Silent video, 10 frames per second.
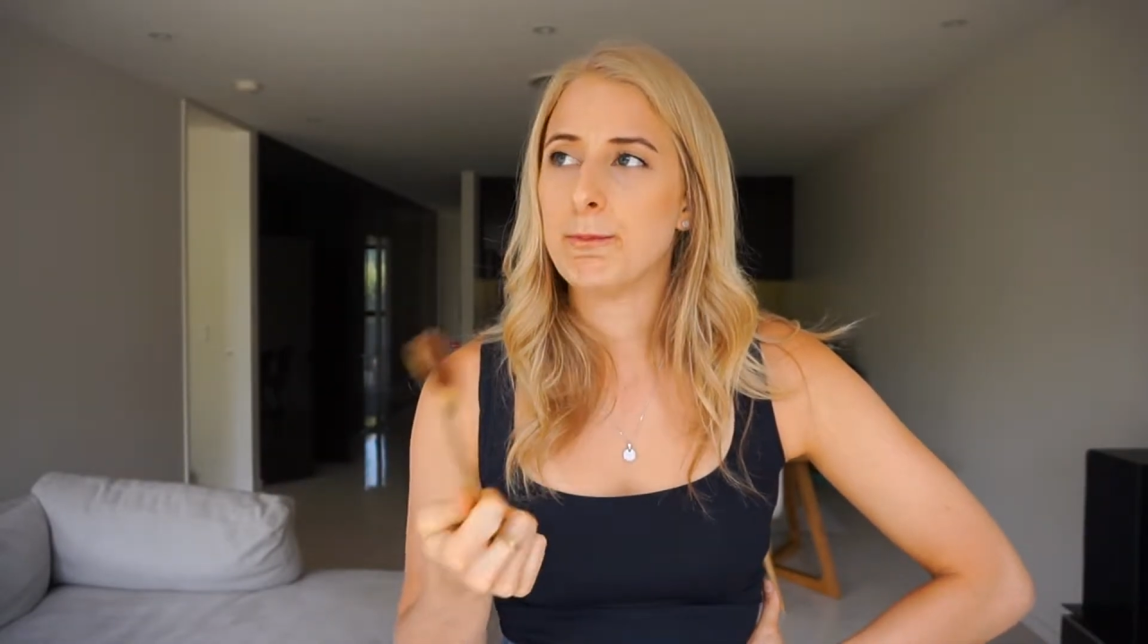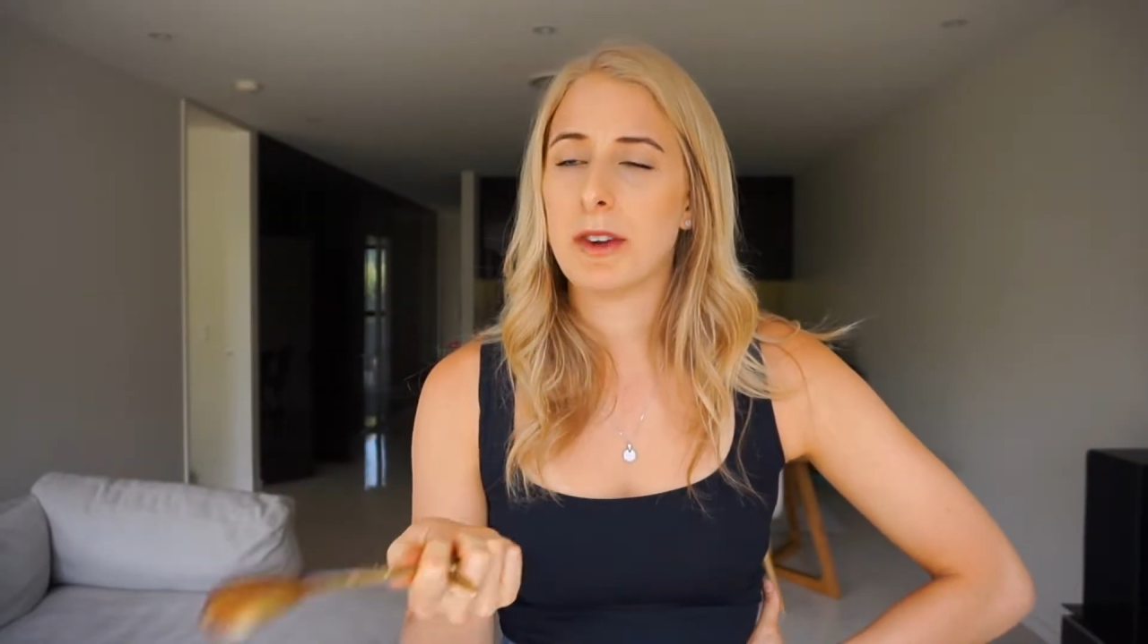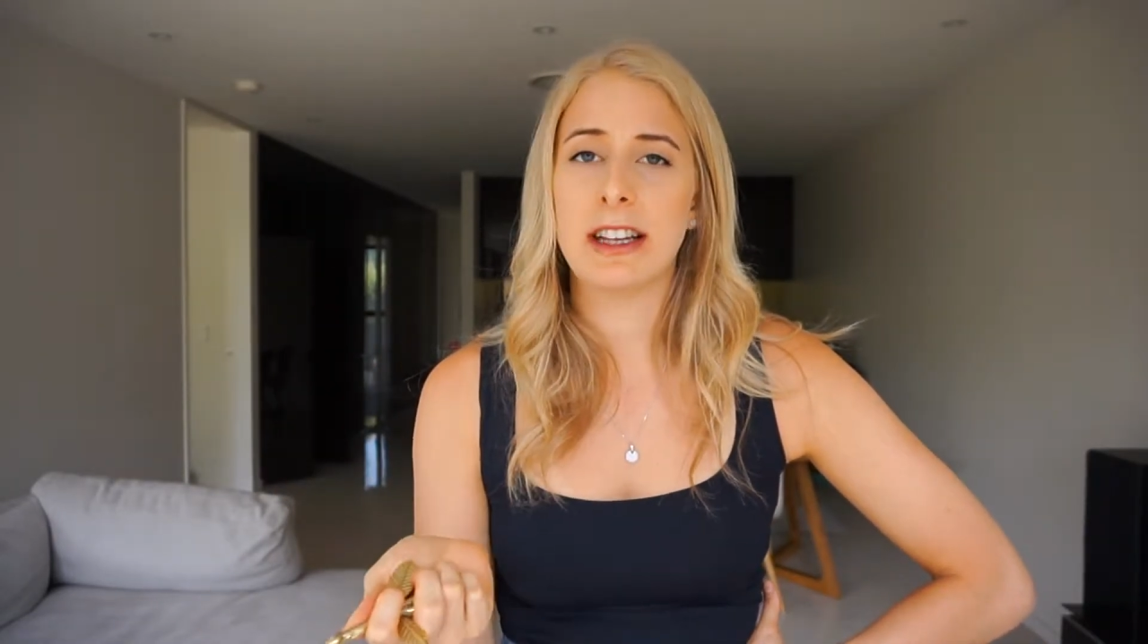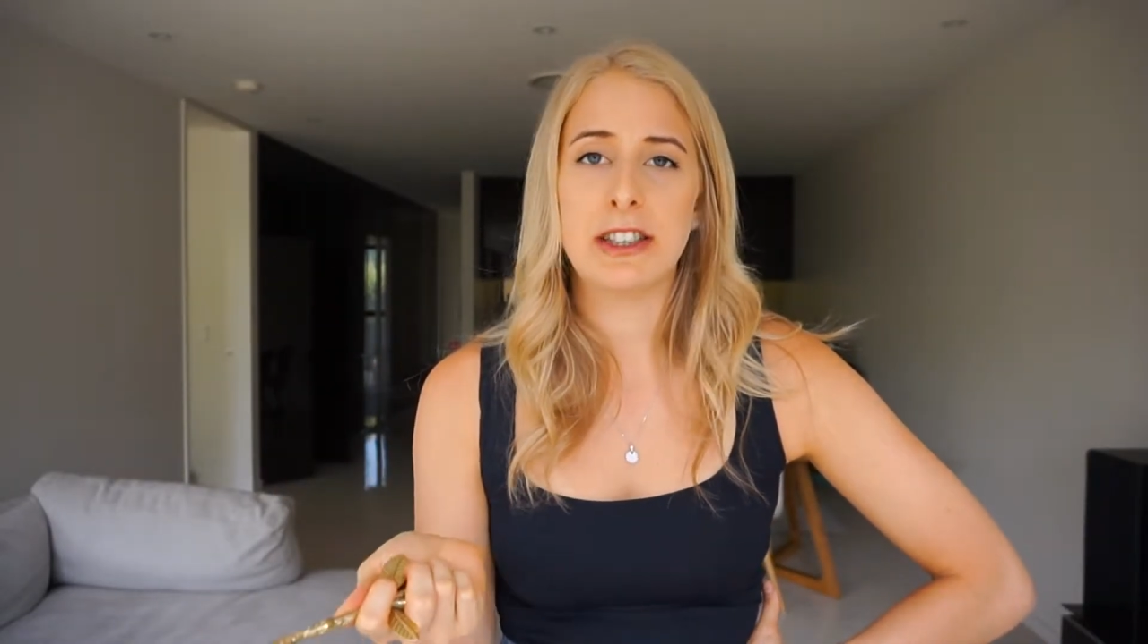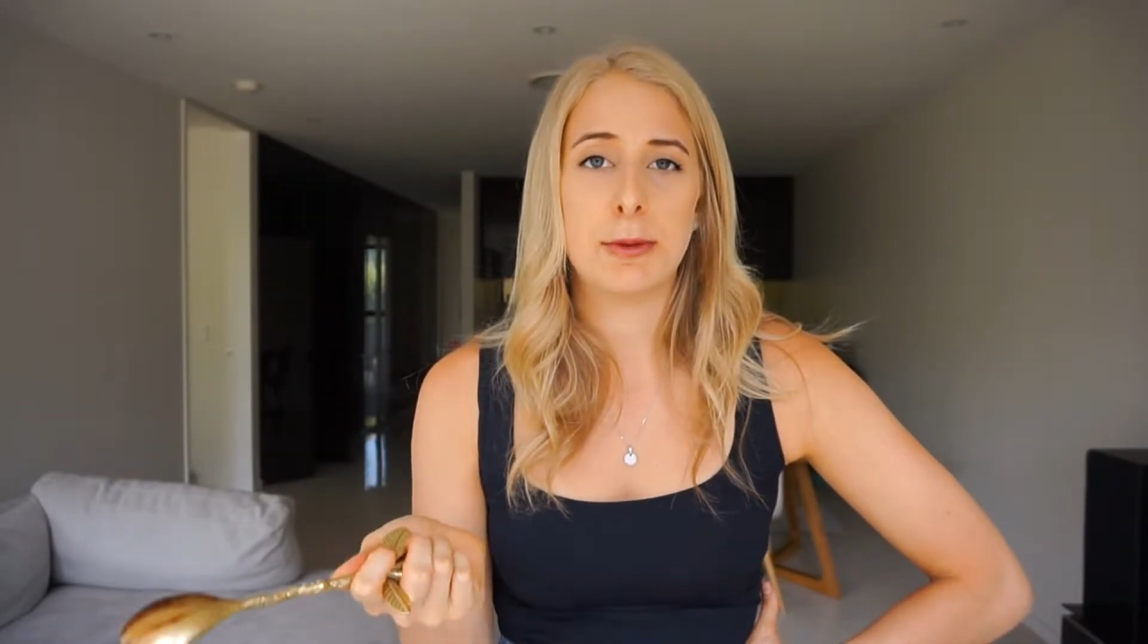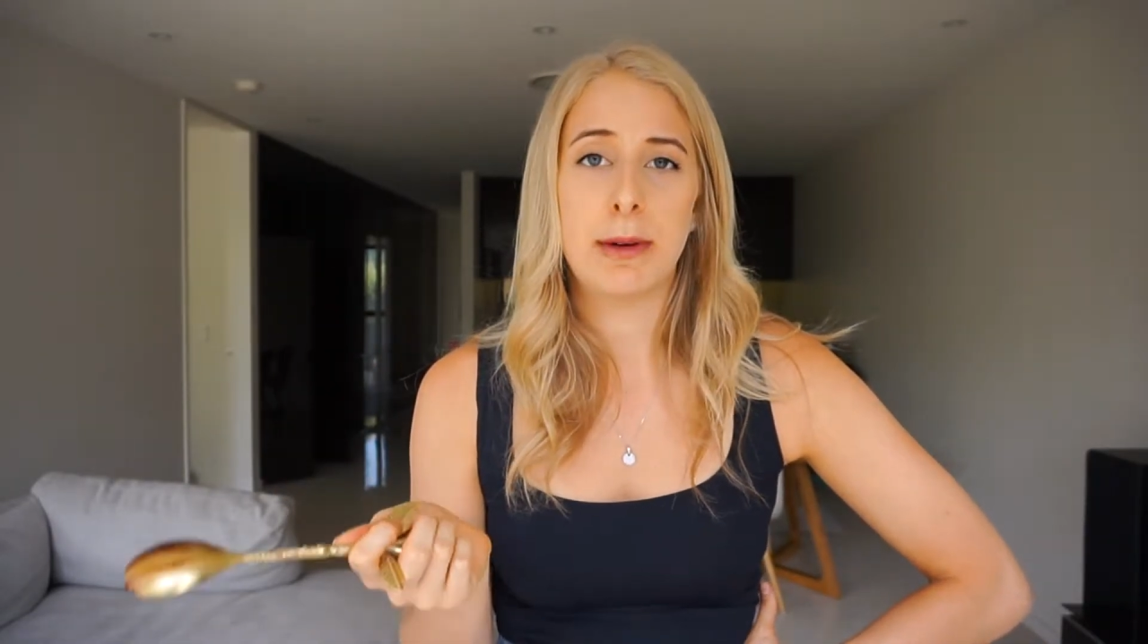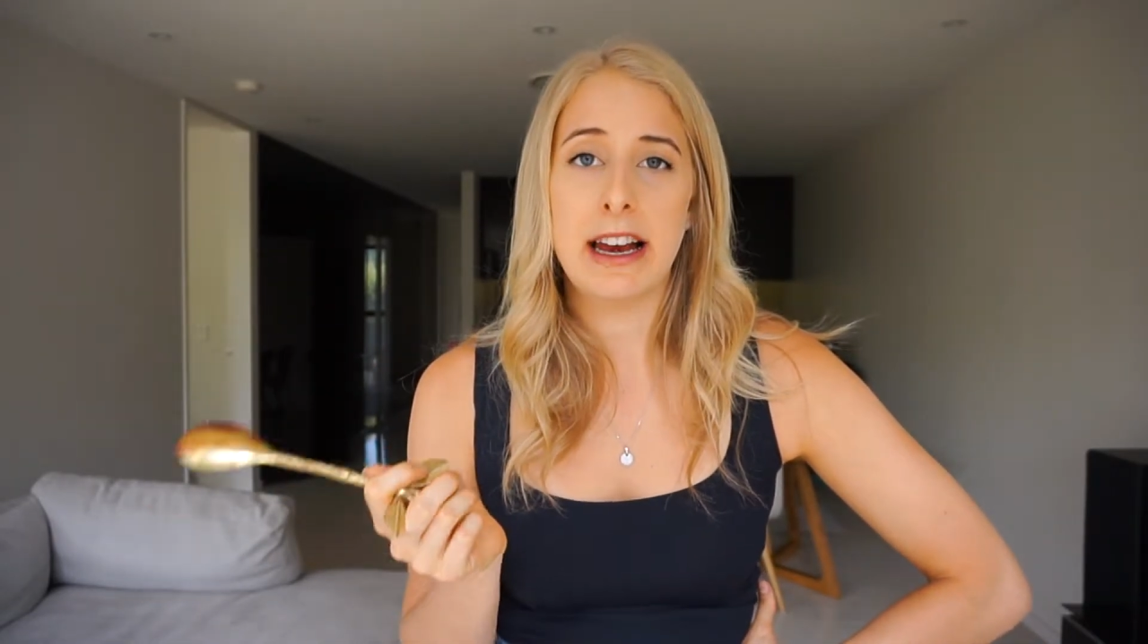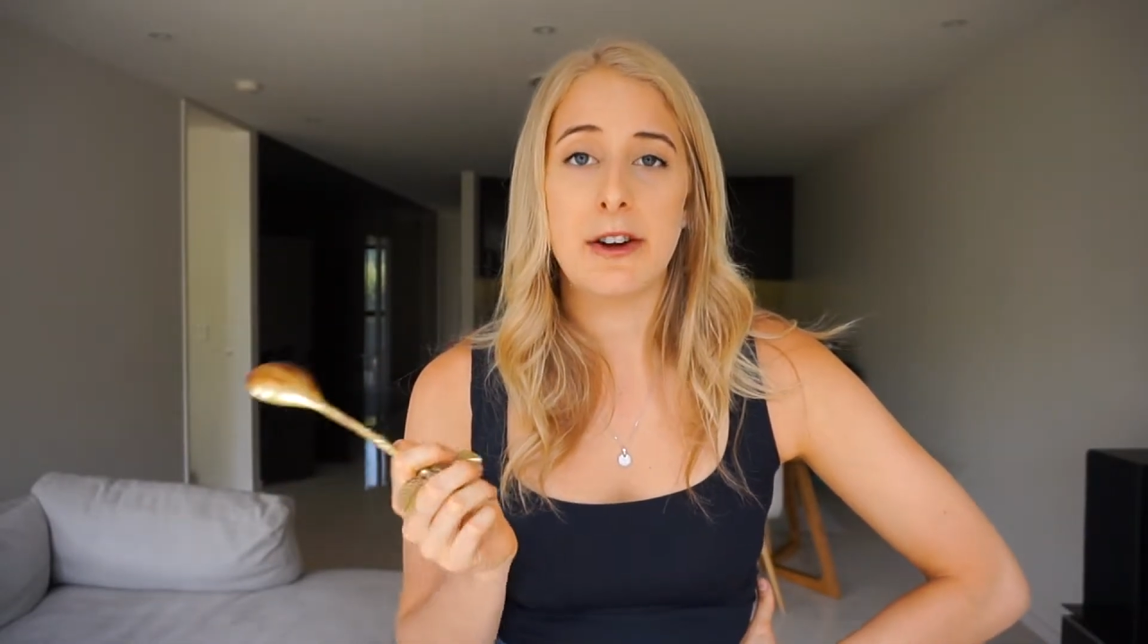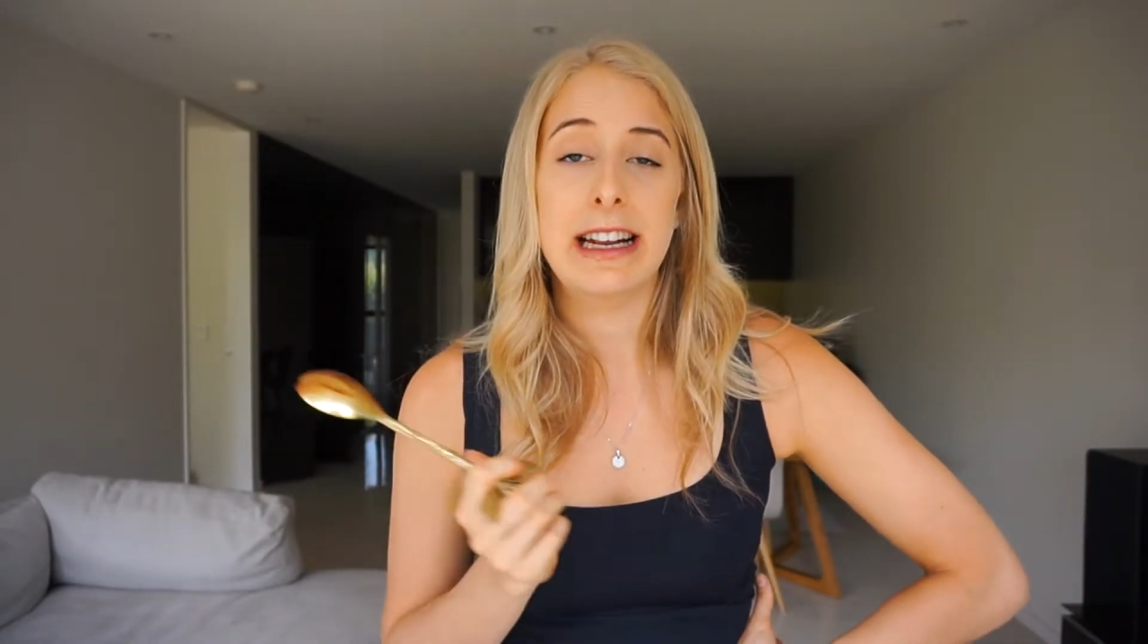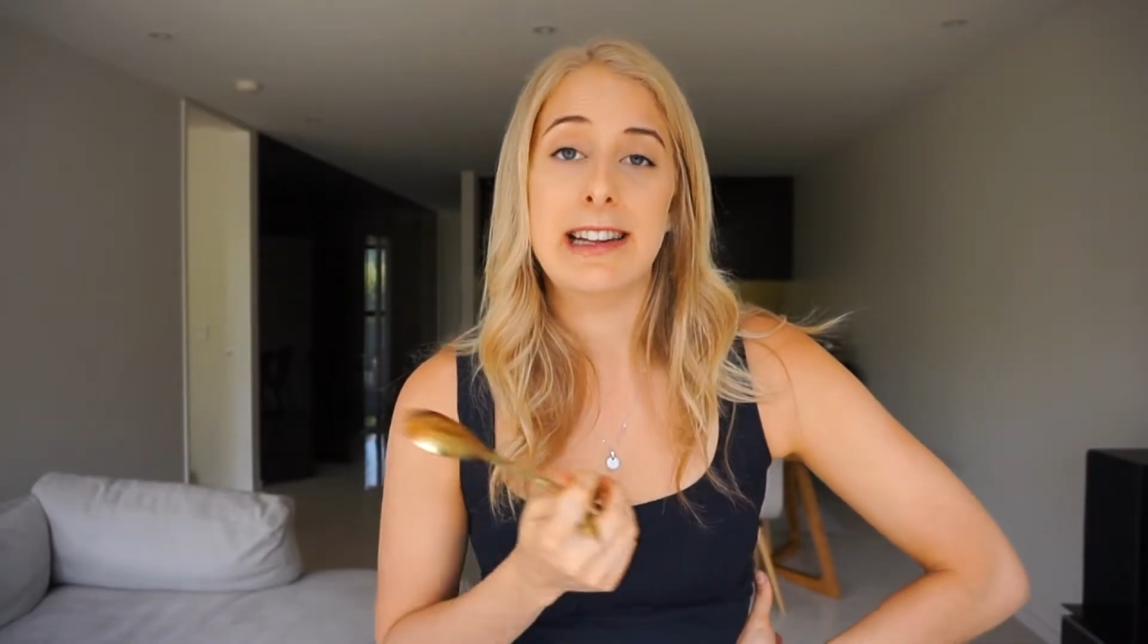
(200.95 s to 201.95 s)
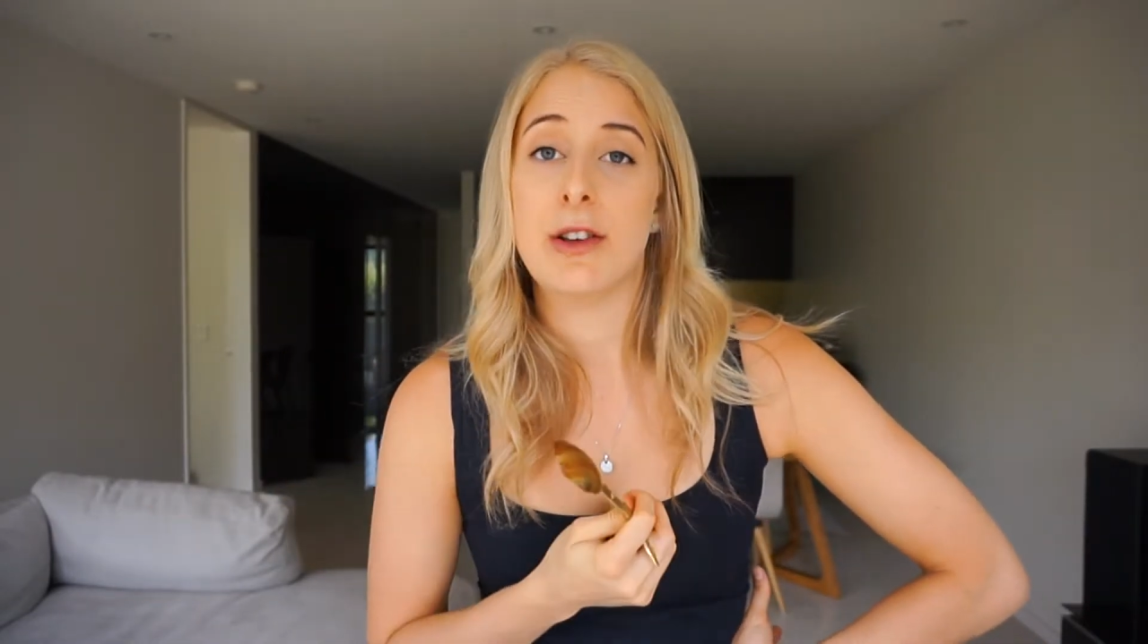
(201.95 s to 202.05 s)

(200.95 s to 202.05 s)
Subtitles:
unless you're planning on eating